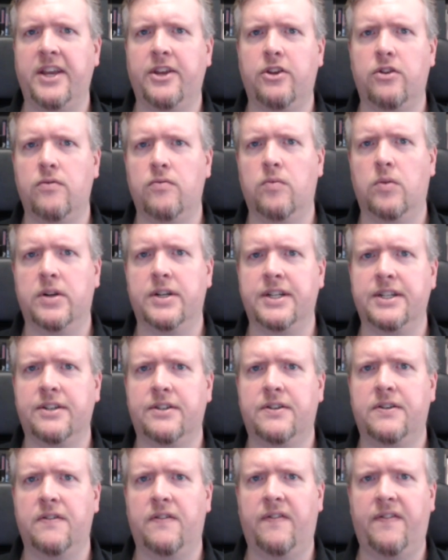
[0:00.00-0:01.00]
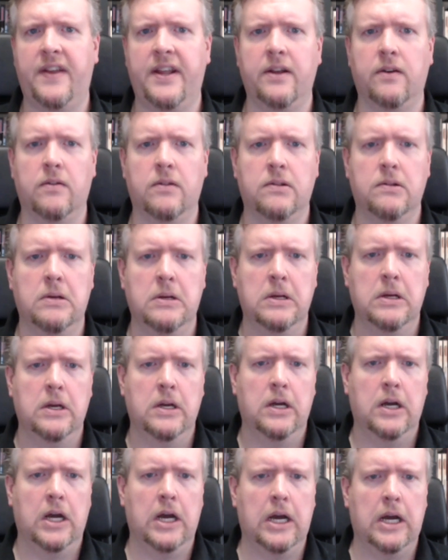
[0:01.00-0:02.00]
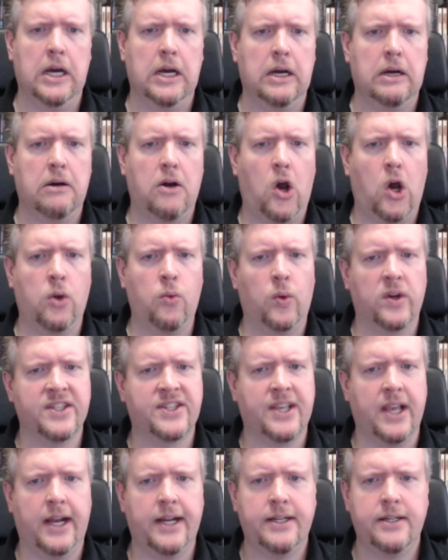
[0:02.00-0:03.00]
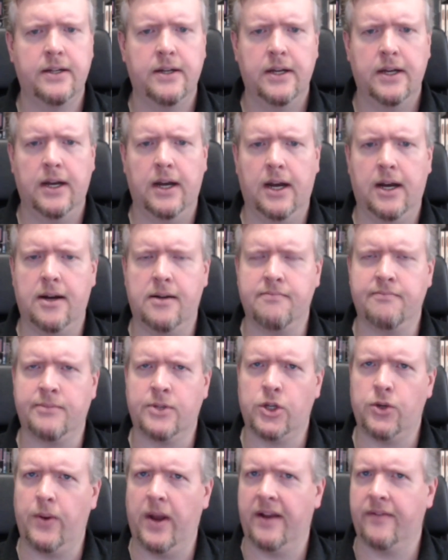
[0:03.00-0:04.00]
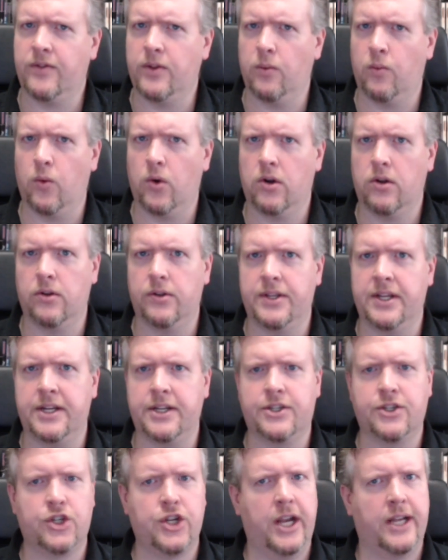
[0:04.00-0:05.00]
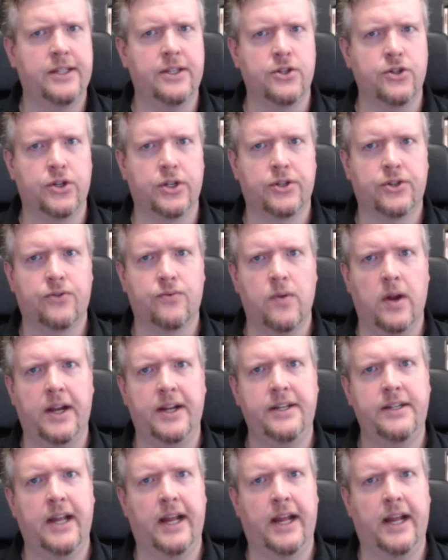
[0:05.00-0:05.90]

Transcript: you want it to feel. On one side, you have the world and its challenges, right?